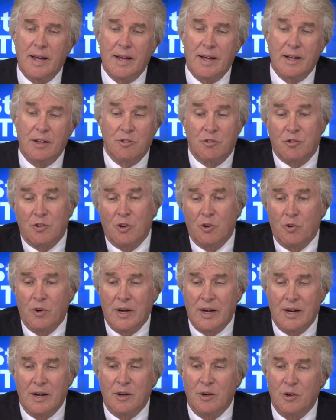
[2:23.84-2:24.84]
And
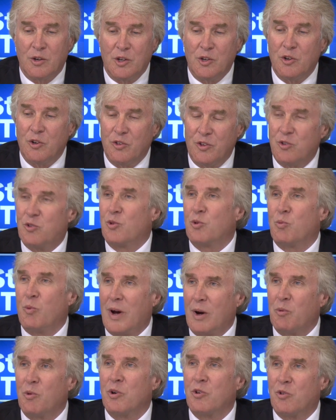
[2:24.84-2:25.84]
so, this is
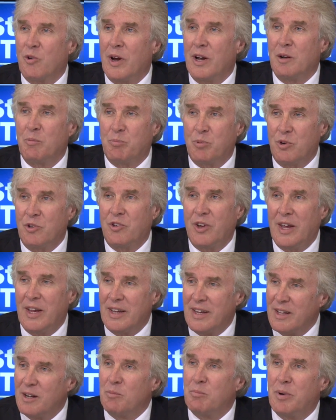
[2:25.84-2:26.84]
why we're trying to push, hey,
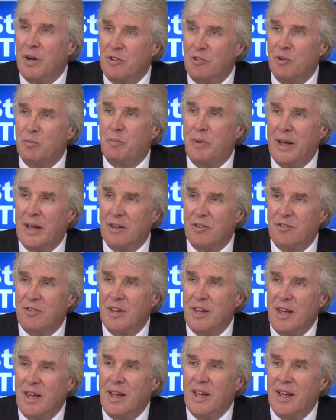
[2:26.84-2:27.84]
get a budget passed
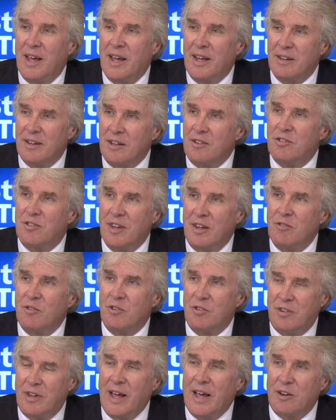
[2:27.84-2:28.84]
and let's save the
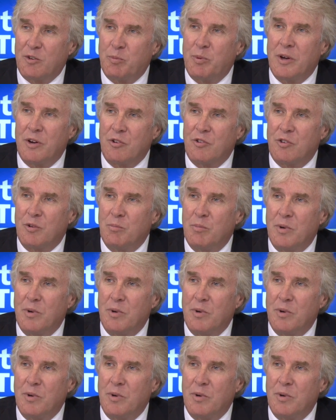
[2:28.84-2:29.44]
taxpayers some